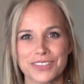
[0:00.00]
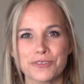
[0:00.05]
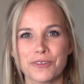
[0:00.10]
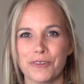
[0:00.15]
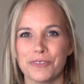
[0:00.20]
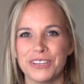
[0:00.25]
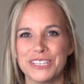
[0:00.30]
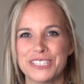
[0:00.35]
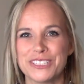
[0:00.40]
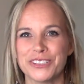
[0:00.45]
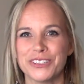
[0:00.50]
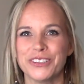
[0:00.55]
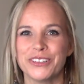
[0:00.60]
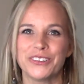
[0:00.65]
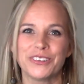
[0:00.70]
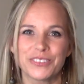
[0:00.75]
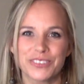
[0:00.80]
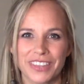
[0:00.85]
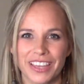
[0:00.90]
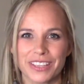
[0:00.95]
what we
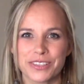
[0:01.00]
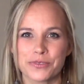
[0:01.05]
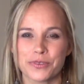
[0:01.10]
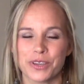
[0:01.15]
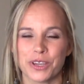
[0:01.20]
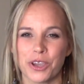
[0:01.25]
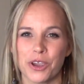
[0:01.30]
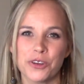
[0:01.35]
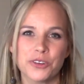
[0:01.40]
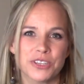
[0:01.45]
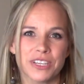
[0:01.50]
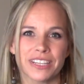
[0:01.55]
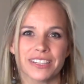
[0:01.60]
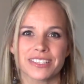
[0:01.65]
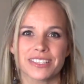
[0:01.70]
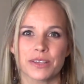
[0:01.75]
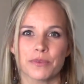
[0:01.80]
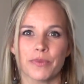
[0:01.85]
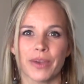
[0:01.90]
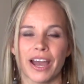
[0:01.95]
do that's what coaching
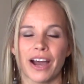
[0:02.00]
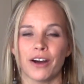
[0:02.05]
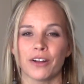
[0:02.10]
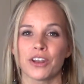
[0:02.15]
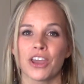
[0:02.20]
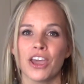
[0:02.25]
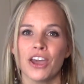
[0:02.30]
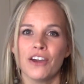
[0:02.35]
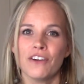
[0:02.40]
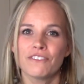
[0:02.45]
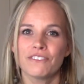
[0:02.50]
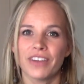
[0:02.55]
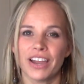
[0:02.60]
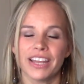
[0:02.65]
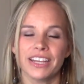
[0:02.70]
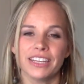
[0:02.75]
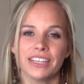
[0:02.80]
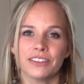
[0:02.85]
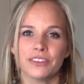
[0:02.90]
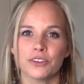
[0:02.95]
is about
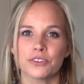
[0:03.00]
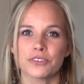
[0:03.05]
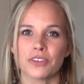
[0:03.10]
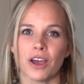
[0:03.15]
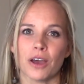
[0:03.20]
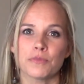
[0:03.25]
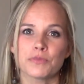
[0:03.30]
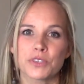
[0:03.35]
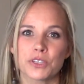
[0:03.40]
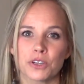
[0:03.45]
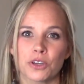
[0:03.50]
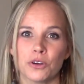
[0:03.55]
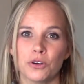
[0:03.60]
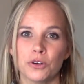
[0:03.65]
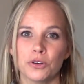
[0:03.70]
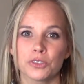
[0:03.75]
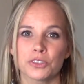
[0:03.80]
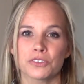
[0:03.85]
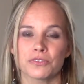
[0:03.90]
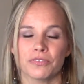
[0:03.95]
finding those
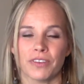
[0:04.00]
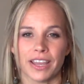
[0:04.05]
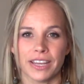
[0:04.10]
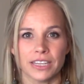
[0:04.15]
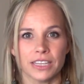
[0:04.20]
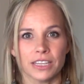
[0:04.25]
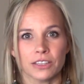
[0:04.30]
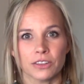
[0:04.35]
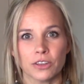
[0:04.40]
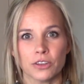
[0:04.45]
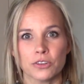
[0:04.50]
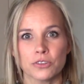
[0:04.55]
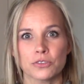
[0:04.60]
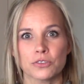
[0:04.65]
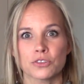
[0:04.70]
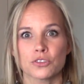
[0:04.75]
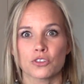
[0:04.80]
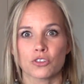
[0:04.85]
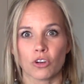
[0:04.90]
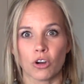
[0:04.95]
obstacles, finding those
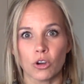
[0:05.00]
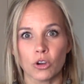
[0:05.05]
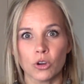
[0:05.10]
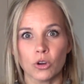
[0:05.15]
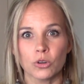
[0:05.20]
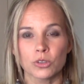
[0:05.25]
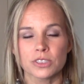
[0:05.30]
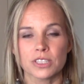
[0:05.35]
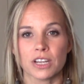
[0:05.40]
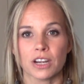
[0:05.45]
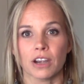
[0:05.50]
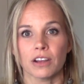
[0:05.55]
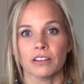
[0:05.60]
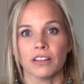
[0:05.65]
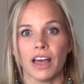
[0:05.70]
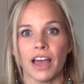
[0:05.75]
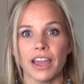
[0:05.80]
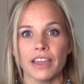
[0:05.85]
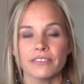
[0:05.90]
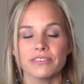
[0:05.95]
strongholds in our
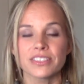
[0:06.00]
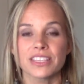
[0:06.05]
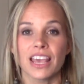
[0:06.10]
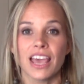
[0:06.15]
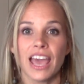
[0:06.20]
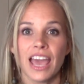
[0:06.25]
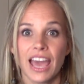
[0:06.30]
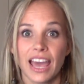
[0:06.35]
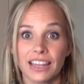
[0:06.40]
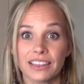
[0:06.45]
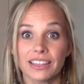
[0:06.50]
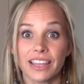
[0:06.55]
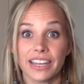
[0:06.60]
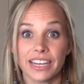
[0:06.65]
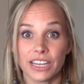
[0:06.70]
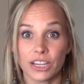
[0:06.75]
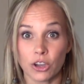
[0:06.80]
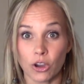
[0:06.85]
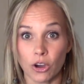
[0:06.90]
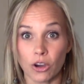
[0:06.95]
lives, and
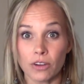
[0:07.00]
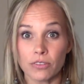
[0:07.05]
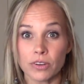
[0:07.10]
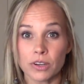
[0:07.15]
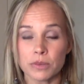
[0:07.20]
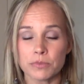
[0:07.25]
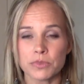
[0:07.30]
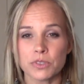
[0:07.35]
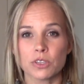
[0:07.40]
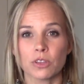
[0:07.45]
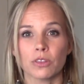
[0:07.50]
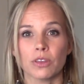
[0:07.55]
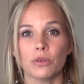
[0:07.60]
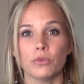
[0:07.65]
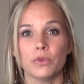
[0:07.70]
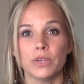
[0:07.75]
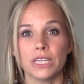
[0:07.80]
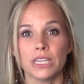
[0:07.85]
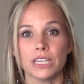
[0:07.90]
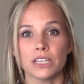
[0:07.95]
letting go of them so that
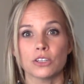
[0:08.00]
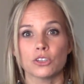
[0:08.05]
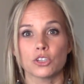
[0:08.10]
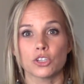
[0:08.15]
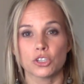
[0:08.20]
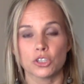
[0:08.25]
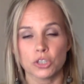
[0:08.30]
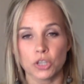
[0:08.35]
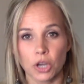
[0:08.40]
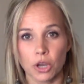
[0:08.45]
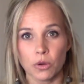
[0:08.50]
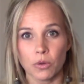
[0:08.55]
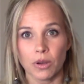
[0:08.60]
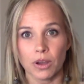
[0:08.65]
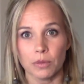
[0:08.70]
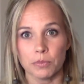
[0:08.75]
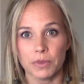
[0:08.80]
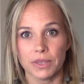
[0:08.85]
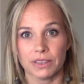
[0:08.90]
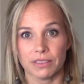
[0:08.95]
we can show
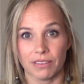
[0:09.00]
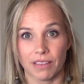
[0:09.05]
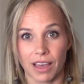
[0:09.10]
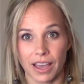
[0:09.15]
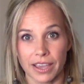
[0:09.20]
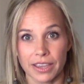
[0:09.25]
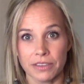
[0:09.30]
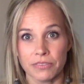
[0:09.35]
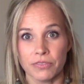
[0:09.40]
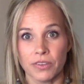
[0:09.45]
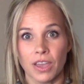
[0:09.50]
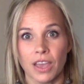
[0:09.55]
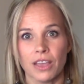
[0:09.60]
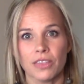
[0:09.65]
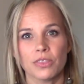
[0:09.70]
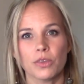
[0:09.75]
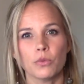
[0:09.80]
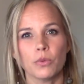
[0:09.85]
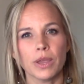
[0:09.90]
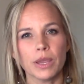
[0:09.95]
up in life
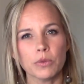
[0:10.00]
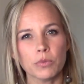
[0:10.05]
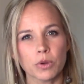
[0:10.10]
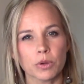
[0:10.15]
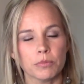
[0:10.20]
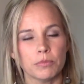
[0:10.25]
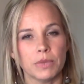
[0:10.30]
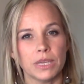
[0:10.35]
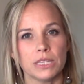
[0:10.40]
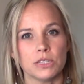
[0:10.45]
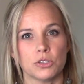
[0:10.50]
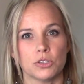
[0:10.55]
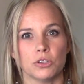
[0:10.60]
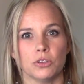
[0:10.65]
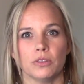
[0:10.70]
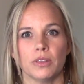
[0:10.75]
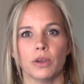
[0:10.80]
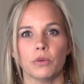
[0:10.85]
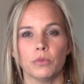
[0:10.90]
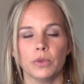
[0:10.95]
the way we're meant
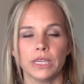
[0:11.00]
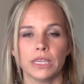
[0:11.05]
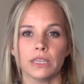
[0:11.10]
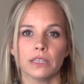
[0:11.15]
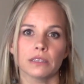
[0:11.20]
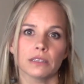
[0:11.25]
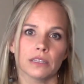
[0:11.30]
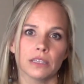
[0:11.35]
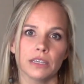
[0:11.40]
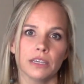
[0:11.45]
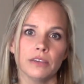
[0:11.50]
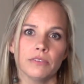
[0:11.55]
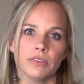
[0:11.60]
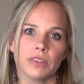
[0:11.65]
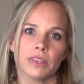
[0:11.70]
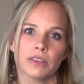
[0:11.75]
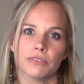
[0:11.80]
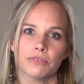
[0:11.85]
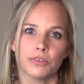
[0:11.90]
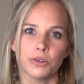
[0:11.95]
to, that we can live
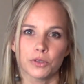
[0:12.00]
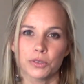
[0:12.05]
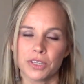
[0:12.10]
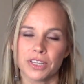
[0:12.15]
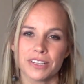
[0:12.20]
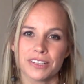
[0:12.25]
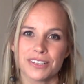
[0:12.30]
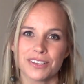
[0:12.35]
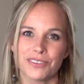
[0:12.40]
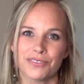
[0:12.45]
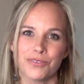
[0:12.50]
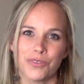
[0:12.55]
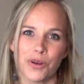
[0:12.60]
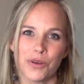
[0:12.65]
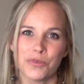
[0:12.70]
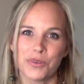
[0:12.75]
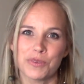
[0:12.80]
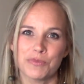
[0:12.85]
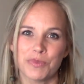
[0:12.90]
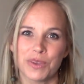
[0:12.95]
in the fullness of
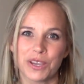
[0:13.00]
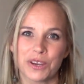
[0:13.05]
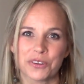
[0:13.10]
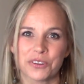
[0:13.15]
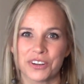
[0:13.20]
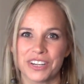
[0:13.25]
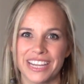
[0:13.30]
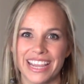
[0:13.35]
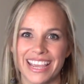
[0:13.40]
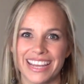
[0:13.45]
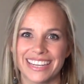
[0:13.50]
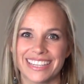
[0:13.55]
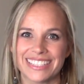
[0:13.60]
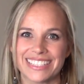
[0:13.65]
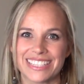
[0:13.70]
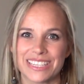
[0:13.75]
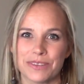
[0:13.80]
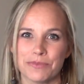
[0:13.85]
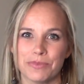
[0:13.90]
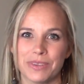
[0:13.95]
what we've been
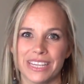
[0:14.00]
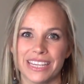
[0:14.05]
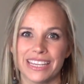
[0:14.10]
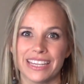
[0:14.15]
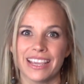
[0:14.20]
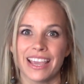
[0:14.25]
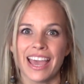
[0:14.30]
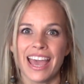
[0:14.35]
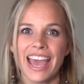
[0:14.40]
created to be